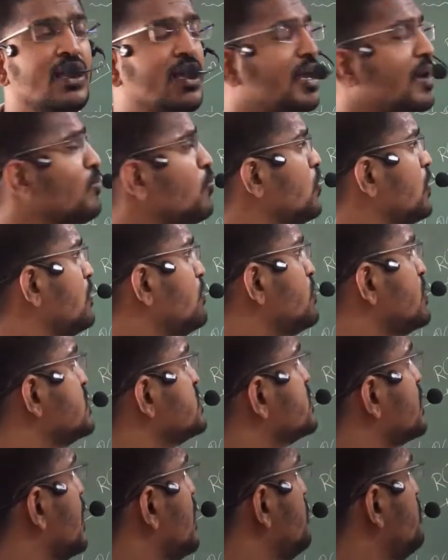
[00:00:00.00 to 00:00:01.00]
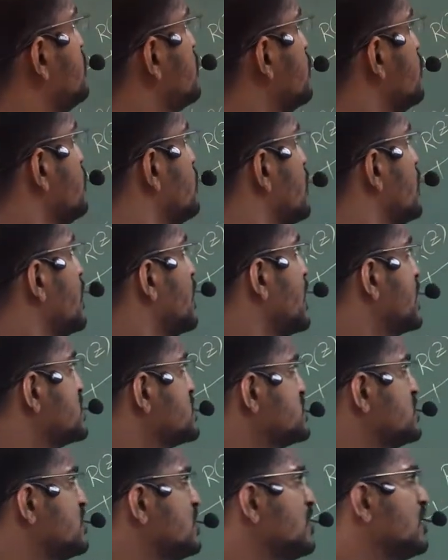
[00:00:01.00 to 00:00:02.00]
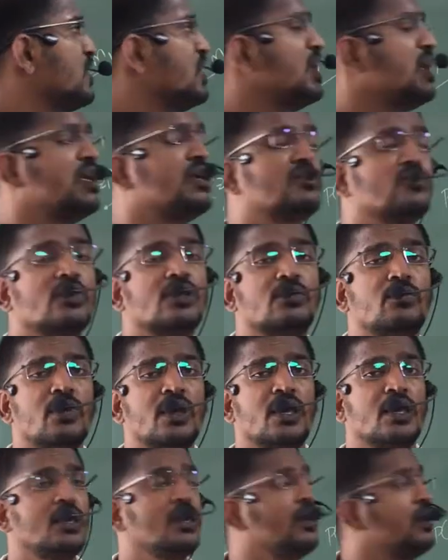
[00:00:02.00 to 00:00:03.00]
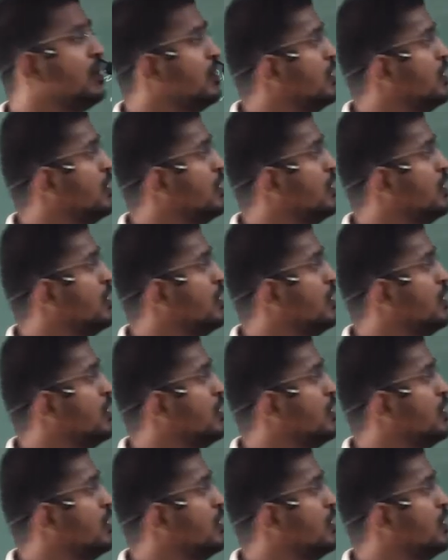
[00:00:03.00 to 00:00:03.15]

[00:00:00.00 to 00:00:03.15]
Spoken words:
M1 plus M2. Externally it will be